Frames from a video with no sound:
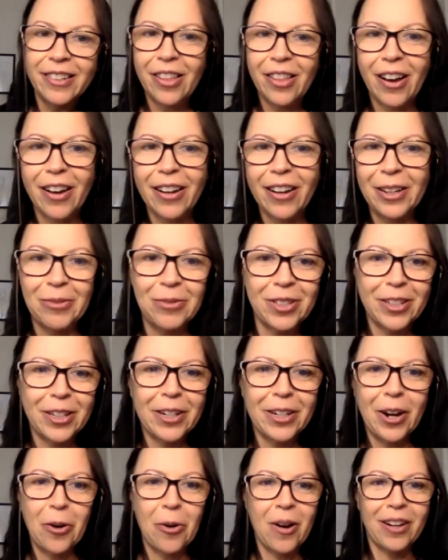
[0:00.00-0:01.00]
thought it was
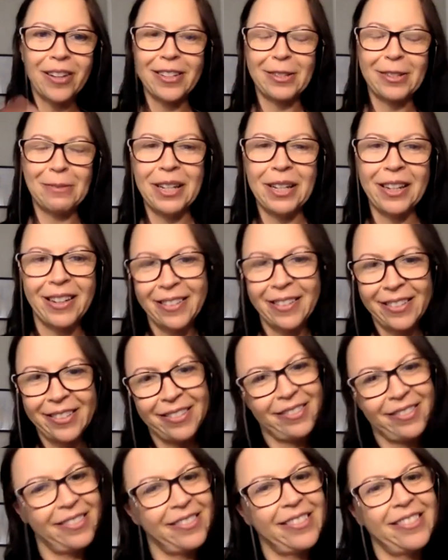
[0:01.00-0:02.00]
gonna go on to be,
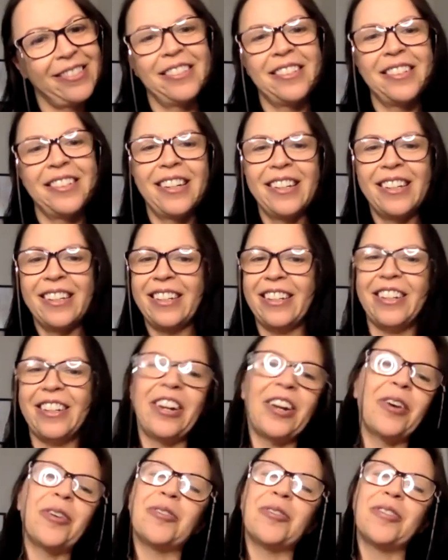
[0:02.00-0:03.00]

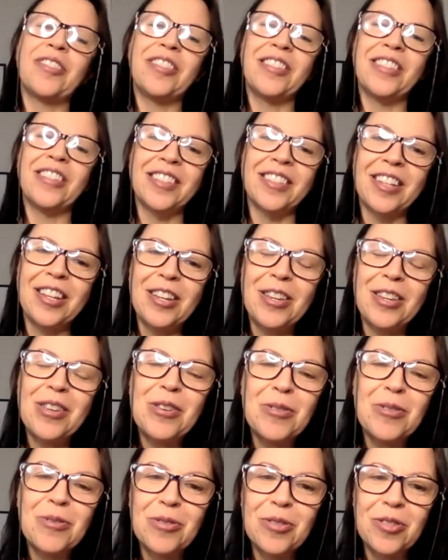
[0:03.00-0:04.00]
you know, this
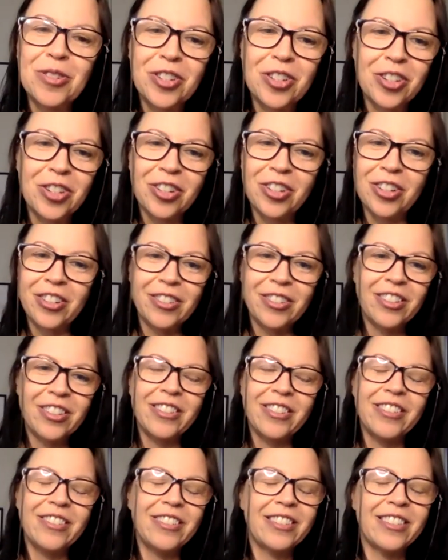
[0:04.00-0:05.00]
huge
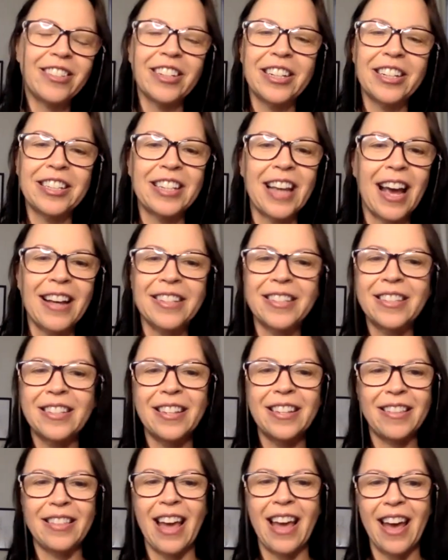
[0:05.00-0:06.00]
success
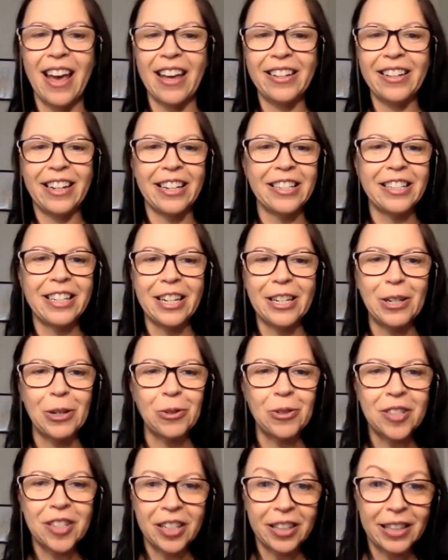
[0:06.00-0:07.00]
that
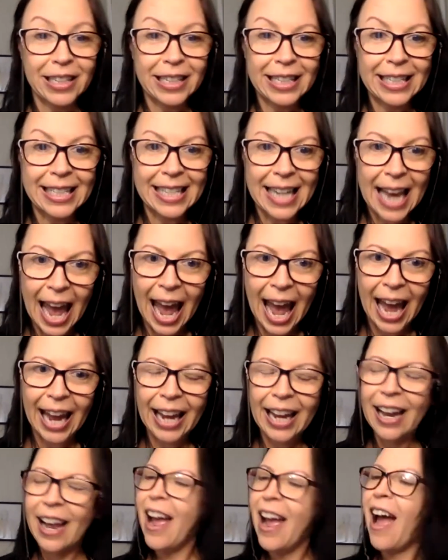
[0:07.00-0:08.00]
continues to this
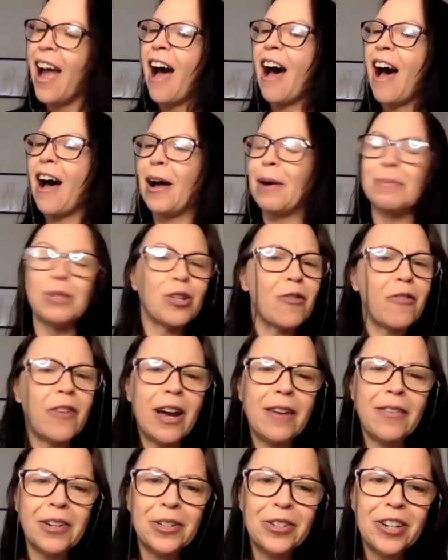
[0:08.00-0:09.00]
day. So
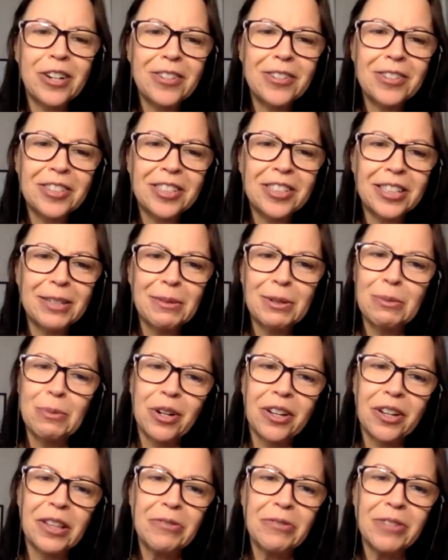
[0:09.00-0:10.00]
$500 seemed
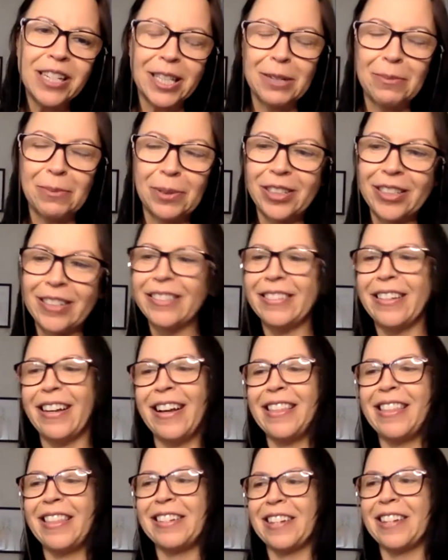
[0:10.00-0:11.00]
more than reasonable
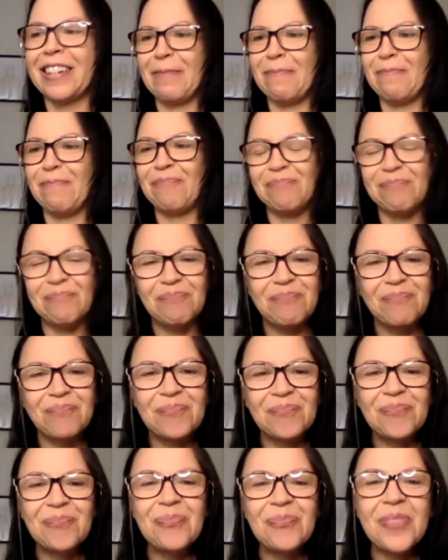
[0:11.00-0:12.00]
at the
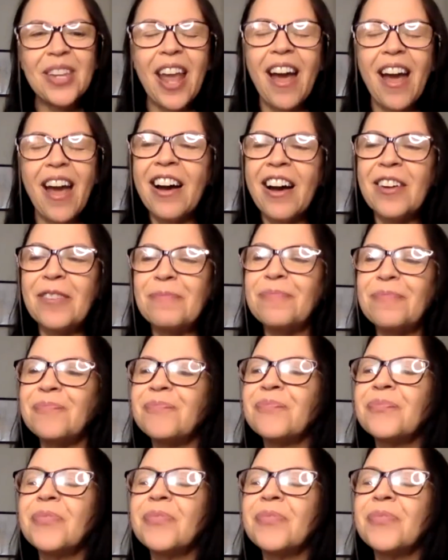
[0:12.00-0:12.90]
time.